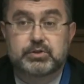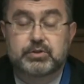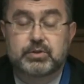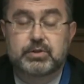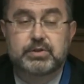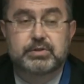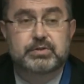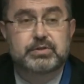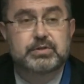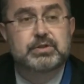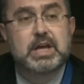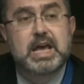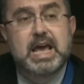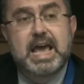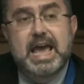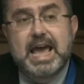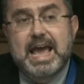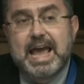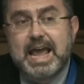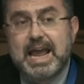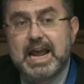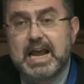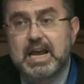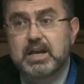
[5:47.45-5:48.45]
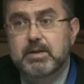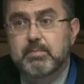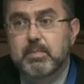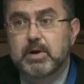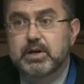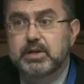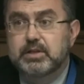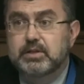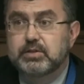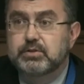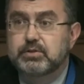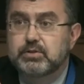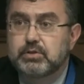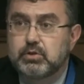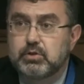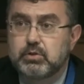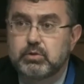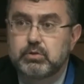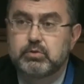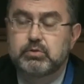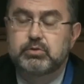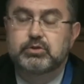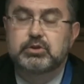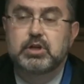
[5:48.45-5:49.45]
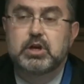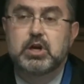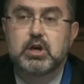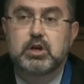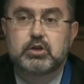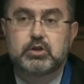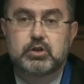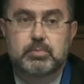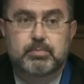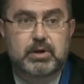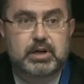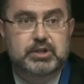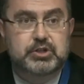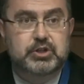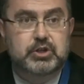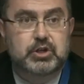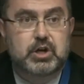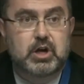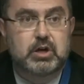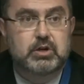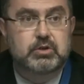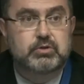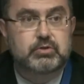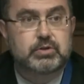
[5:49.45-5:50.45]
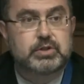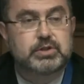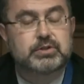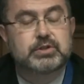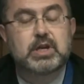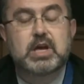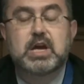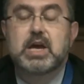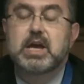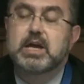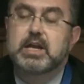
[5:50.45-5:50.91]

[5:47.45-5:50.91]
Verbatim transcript: So this is aid money is used to pressure countries.